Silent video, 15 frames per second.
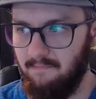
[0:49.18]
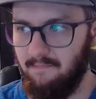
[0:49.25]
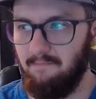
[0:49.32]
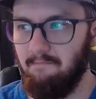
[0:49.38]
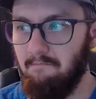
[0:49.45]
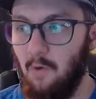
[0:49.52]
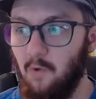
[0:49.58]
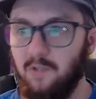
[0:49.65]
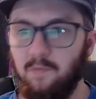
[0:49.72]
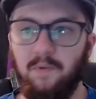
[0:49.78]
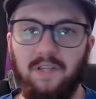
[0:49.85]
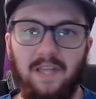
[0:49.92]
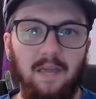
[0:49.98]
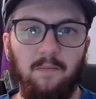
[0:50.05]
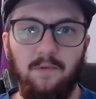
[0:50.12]
multiple
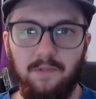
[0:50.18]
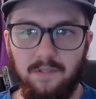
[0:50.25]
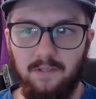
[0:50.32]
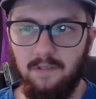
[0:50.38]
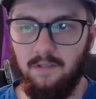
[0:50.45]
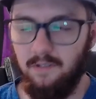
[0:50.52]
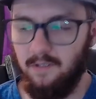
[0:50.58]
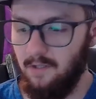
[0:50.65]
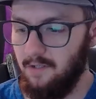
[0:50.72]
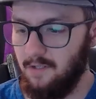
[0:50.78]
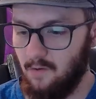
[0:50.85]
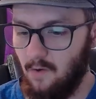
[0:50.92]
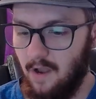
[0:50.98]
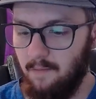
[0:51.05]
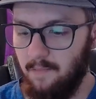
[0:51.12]
labels to
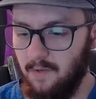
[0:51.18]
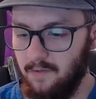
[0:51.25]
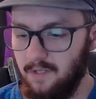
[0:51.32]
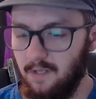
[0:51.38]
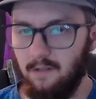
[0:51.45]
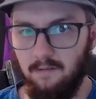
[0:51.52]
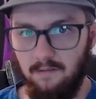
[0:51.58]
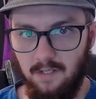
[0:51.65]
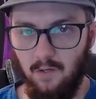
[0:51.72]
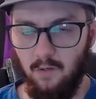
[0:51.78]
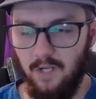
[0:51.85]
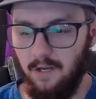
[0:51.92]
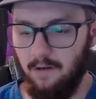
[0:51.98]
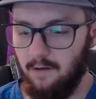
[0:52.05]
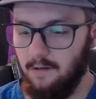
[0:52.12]
describe using two
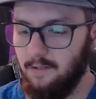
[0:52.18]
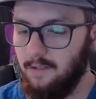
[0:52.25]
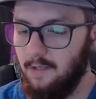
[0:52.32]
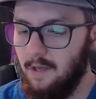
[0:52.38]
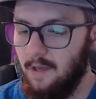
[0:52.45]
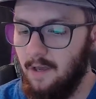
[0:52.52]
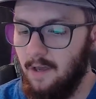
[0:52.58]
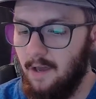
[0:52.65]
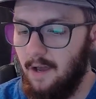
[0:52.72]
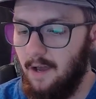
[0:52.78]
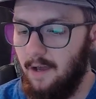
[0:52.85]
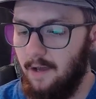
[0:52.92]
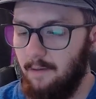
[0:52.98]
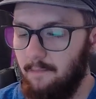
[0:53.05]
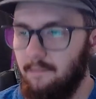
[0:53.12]
genders,
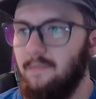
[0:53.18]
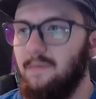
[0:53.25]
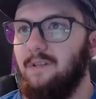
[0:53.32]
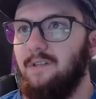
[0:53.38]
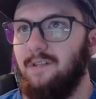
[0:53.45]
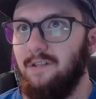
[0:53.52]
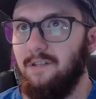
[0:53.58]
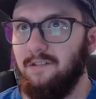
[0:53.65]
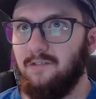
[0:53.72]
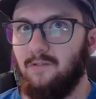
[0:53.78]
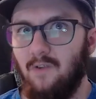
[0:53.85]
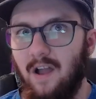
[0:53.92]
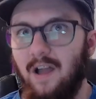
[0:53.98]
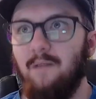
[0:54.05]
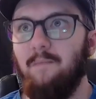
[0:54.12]
to
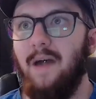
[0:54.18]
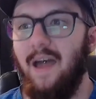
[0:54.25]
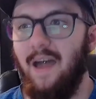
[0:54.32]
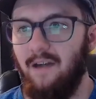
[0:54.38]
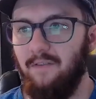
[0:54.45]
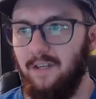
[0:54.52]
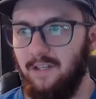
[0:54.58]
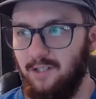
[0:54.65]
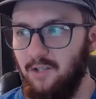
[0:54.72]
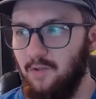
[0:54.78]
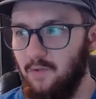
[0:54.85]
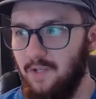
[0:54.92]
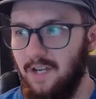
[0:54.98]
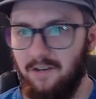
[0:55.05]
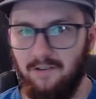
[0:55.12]
describe having
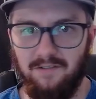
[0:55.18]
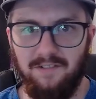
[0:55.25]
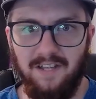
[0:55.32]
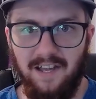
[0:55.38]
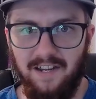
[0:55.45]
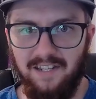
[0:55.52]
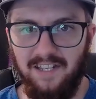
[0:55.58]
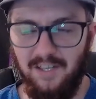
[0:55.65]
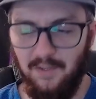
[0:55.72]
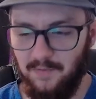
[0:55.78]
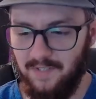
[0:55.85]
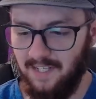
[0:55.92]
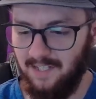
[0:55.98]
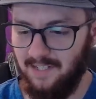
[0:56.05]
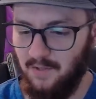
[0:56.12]
two genders, not
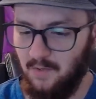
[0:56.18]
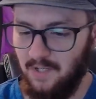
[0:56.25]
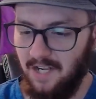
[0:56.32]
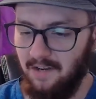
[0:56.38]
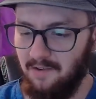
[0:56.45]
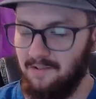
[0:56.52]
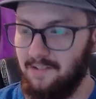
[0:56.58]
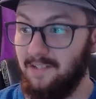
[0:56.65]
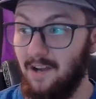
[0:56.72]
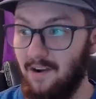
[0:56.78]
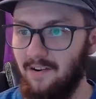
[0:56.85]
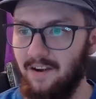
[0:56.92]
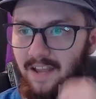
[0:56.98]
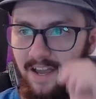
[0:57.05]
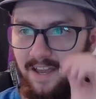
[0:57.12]
using two genders.
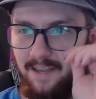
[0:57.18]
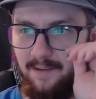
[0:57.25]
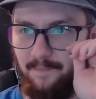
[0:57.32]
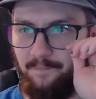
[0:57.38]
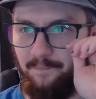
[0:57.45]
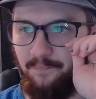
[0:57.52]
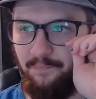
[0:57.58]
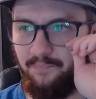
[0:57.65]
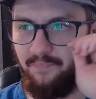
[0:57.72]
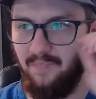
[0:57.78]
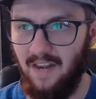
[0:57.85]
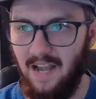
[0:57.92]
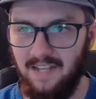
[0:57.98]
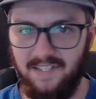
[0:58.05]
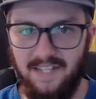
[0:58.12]
Sorry,
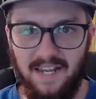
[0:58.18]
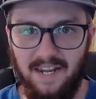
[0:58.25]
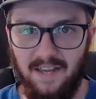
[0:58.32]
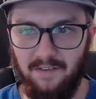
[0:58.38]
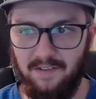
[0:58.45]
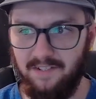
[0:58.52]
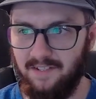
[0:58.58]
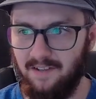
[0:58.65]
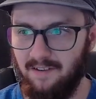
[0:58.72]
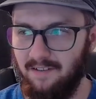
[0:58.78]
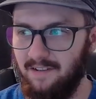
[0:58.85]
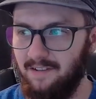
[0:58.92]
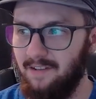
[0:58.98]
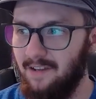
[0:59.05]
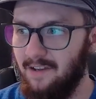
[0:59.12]
I sat down and
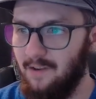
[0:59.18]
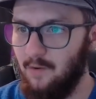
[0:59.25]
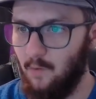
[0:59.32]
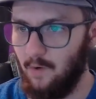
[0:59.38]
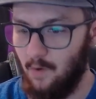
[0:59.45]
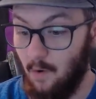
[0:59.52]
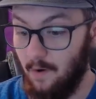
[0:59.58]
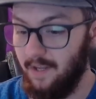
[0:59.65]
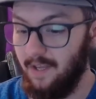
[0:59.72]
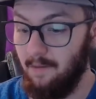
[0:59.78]
started recording